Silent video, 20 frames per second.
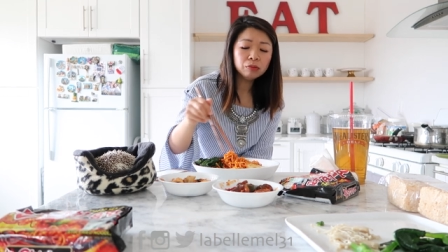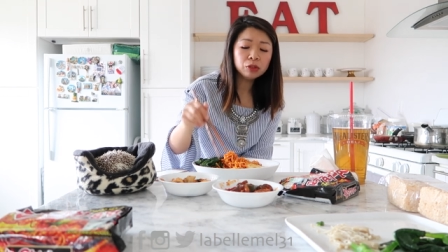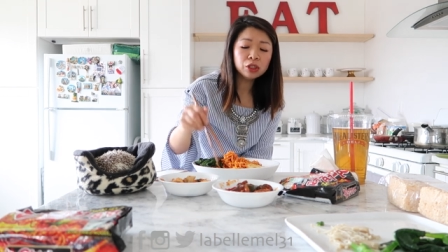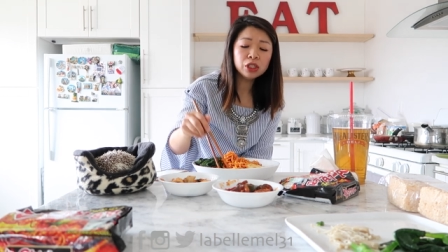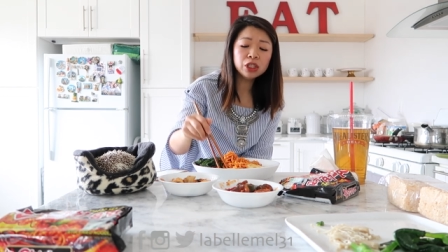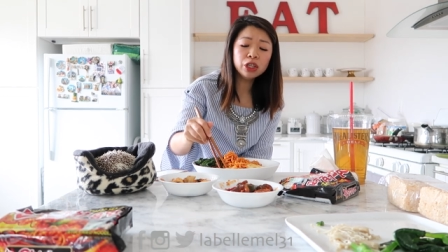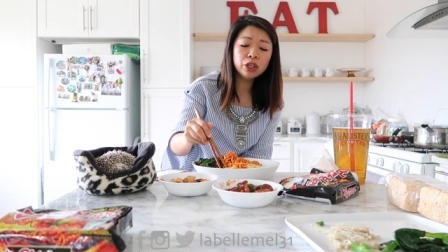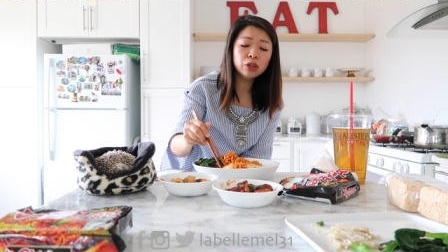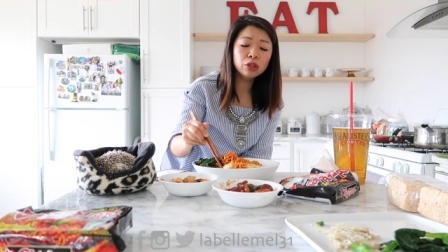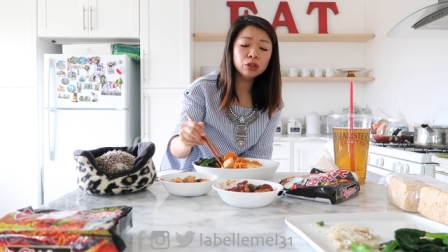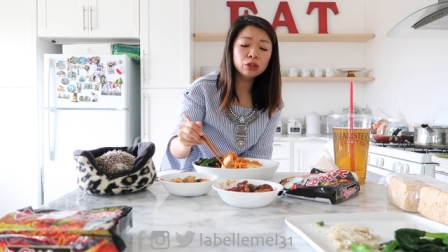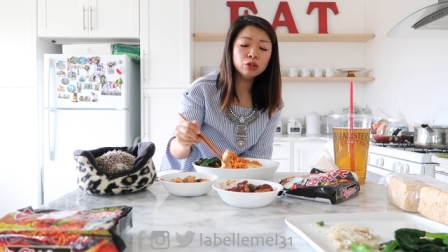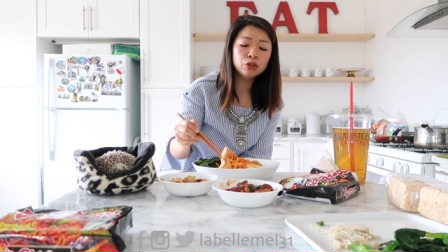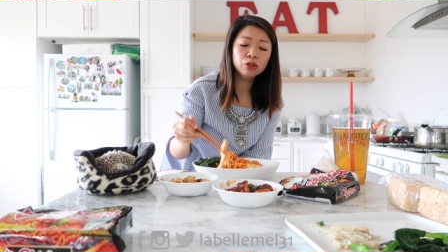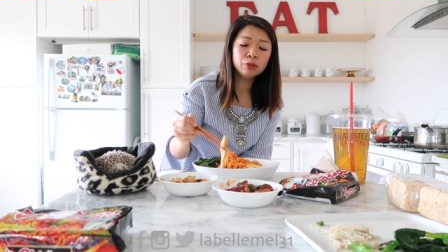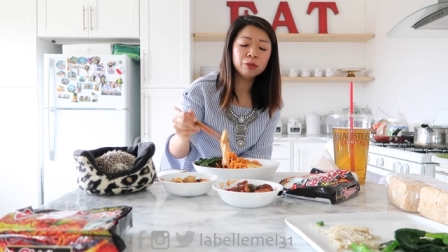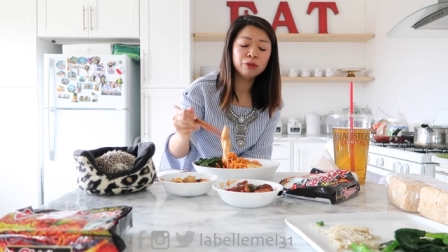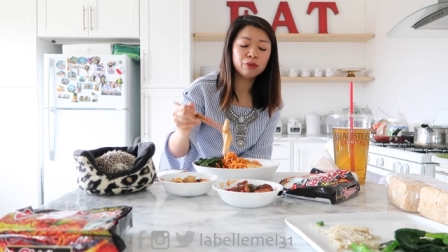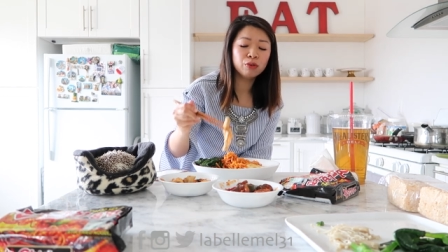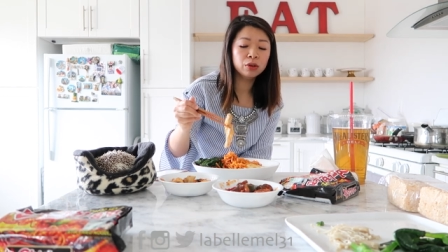a year or
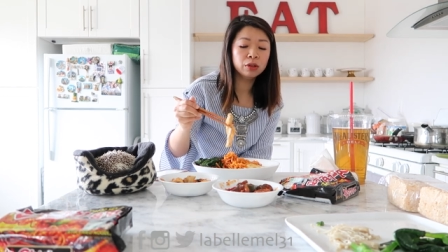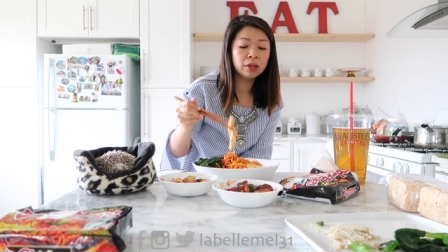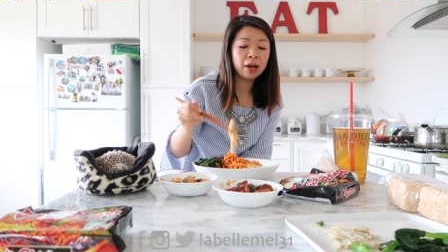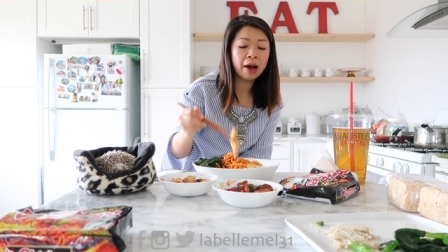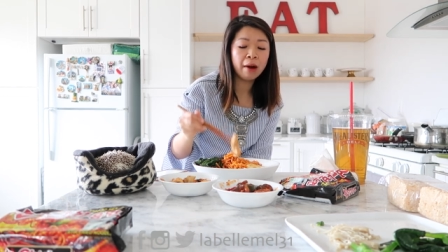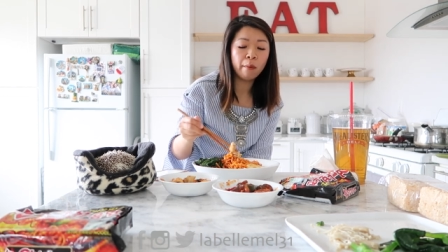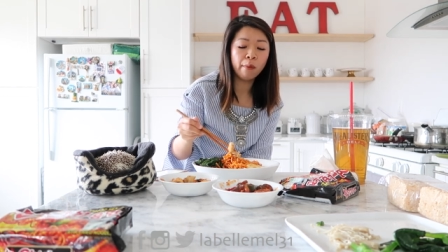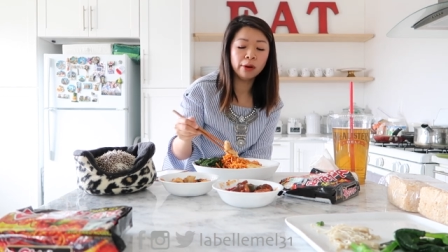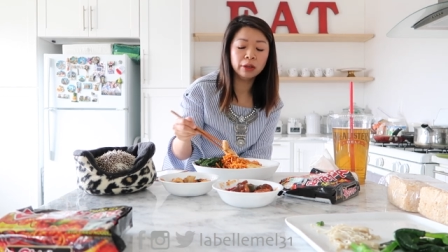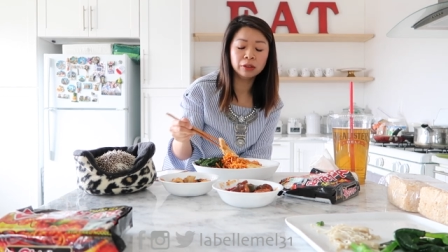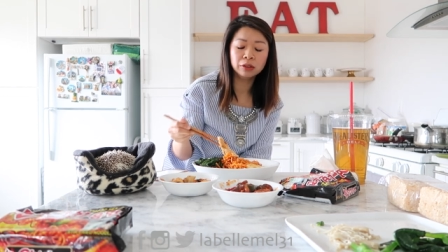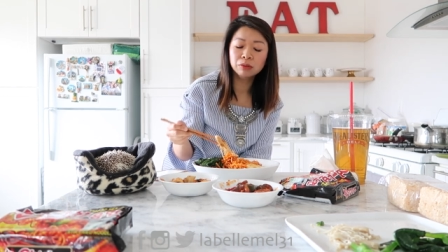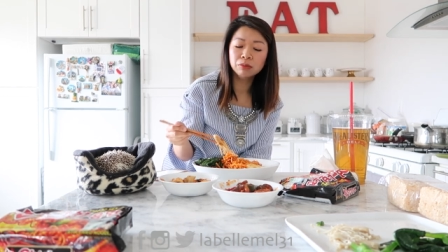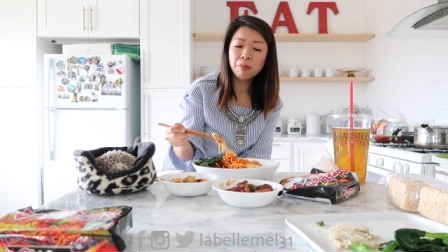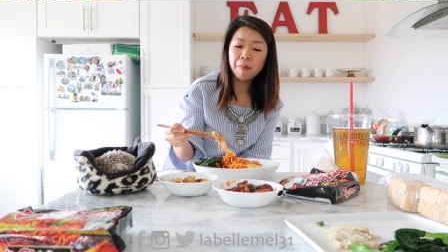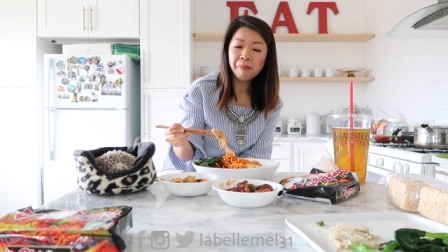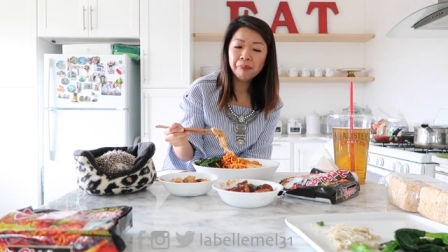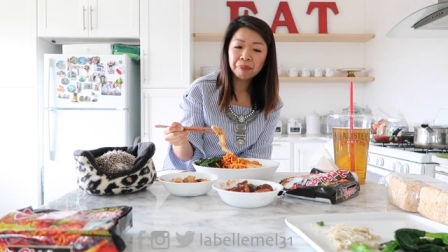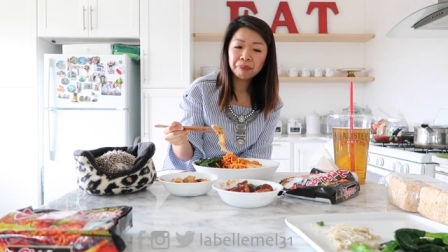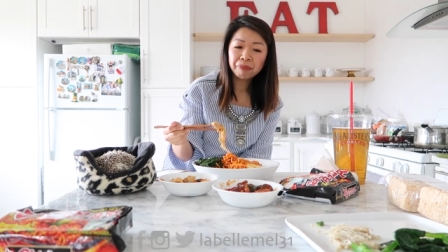two before that was
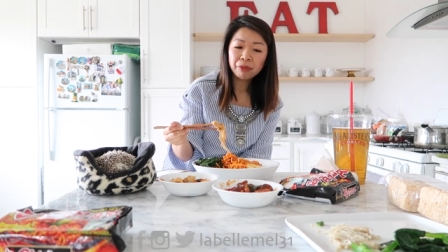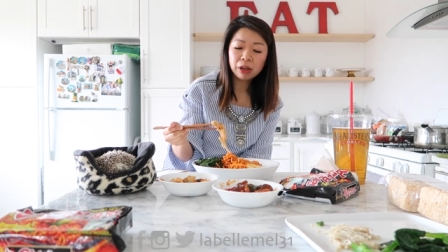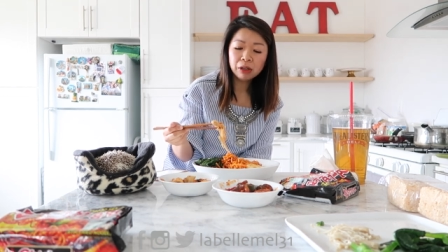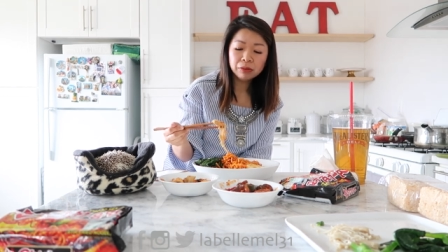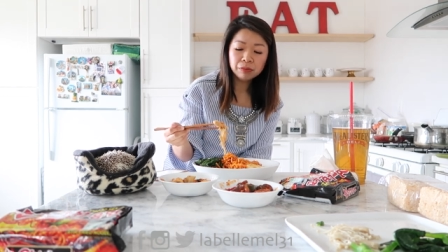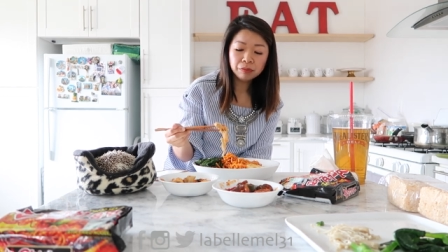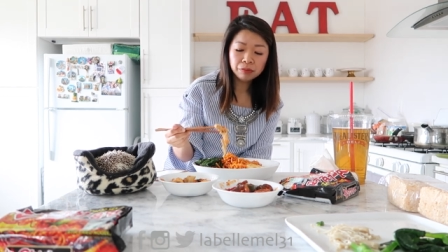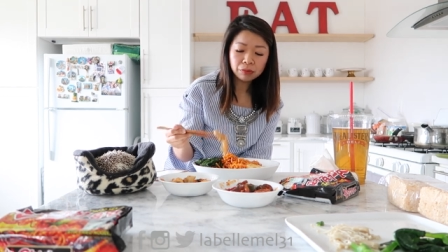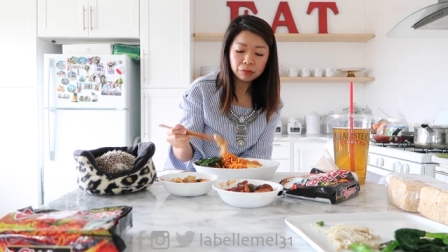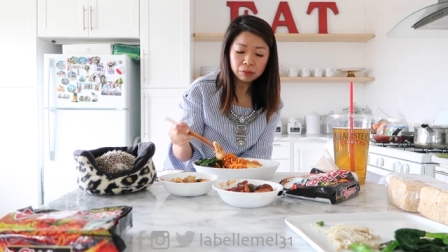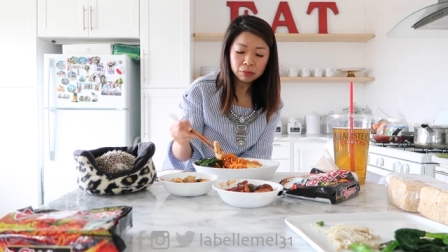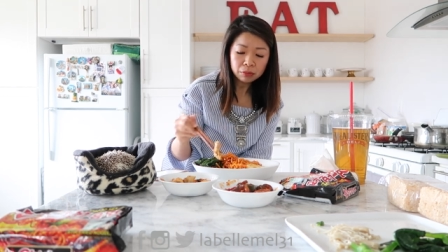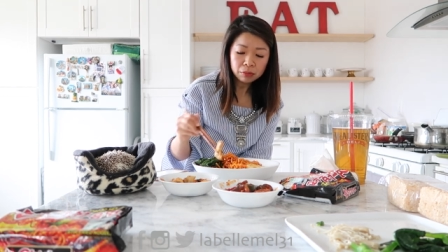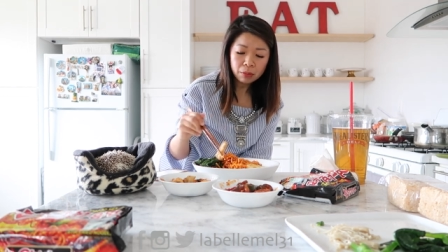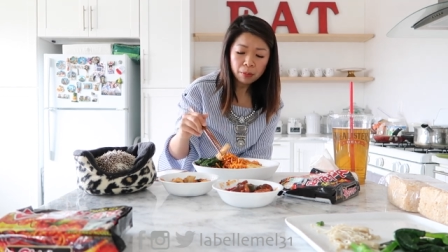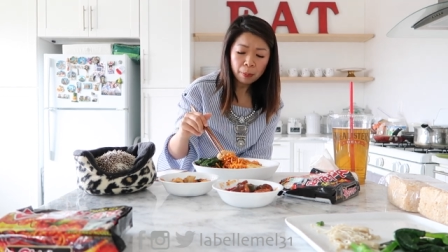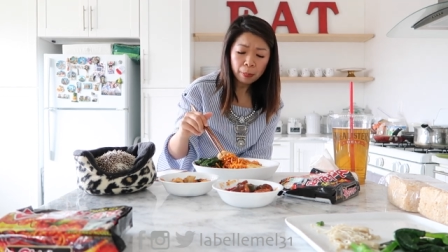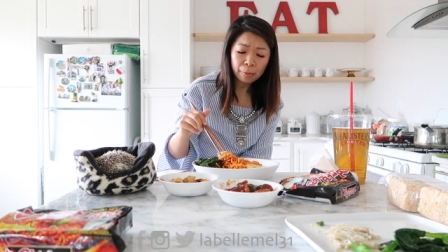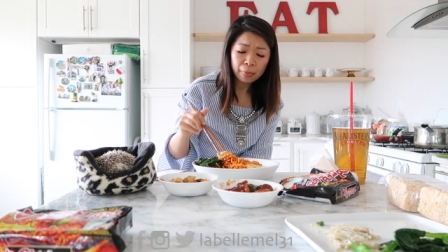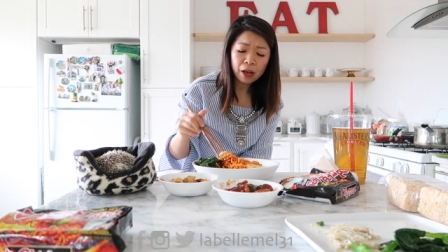
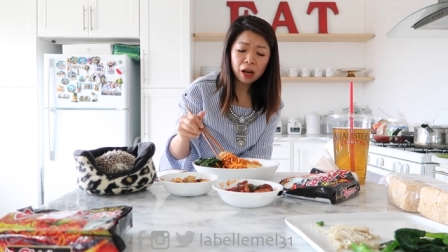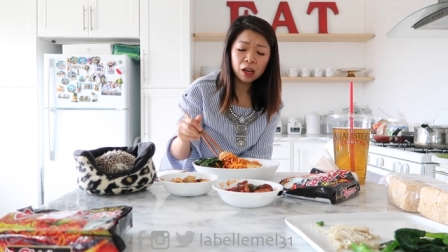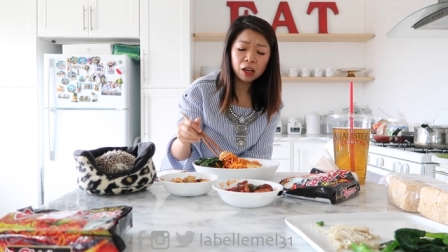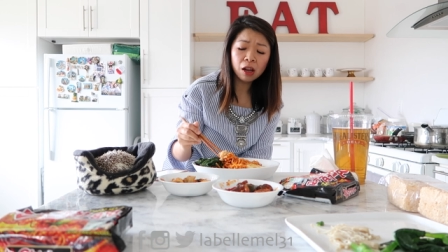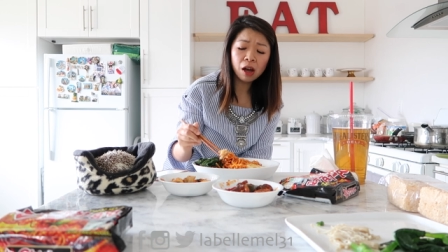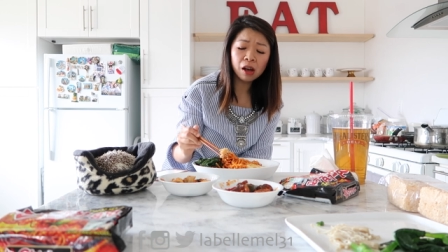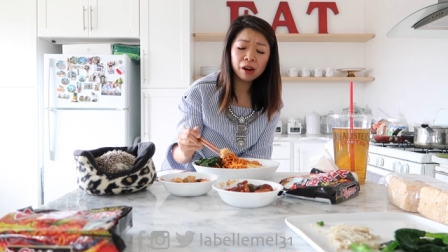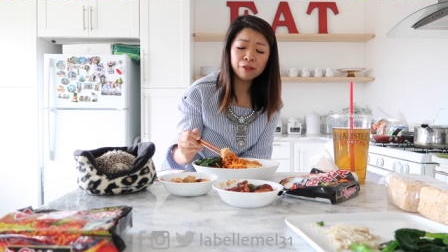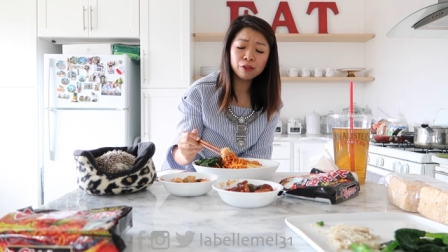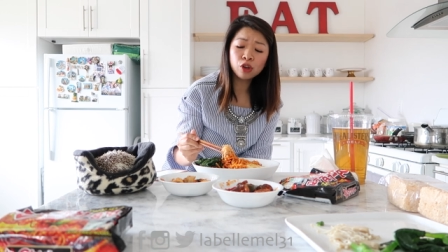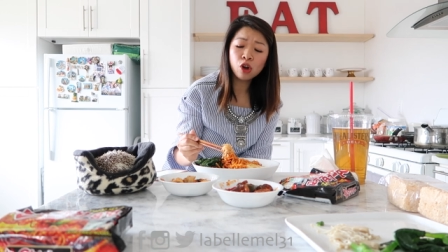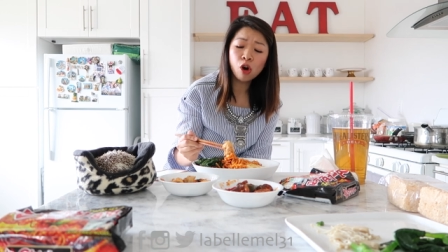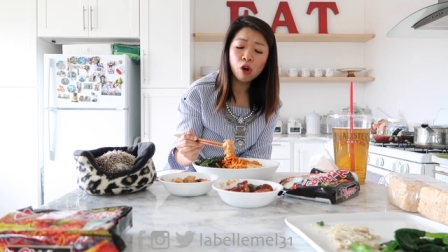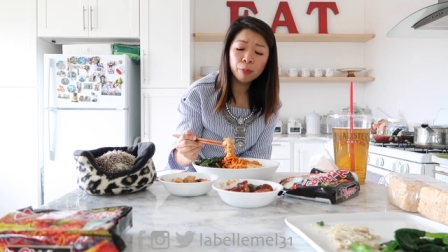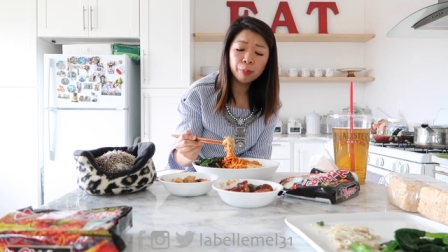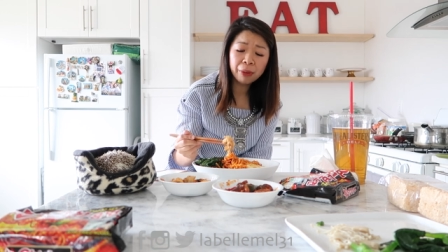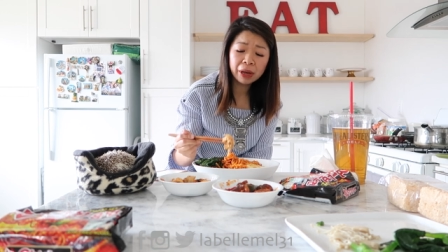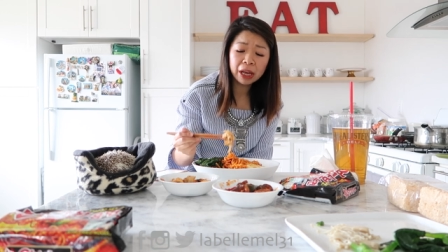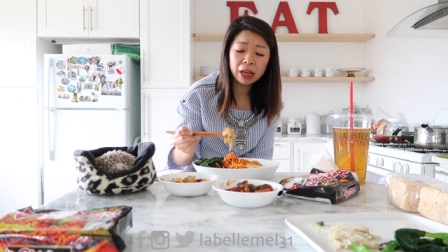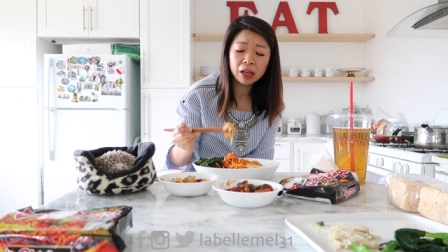a lot of
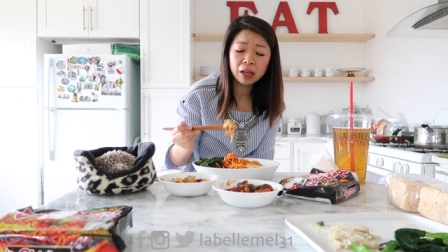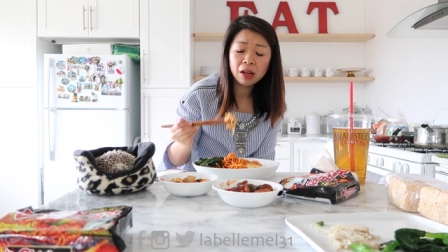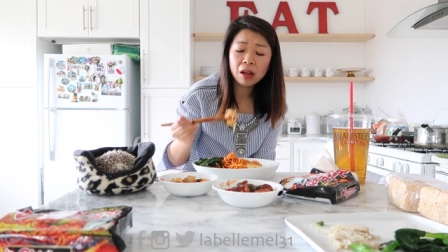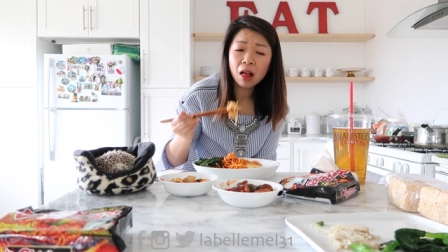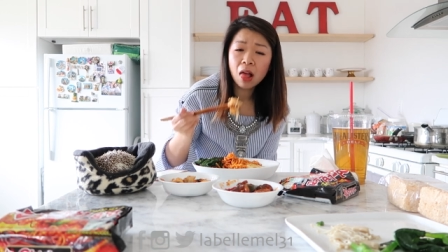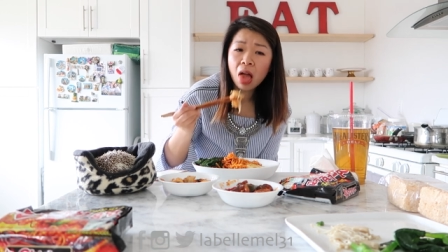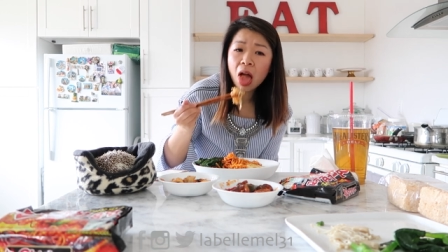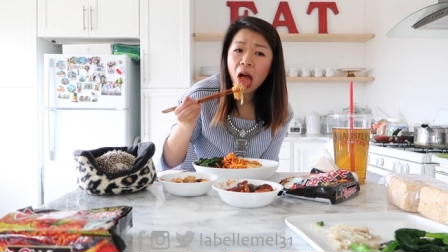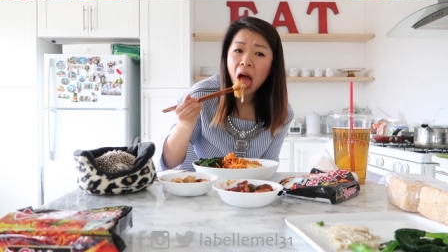coping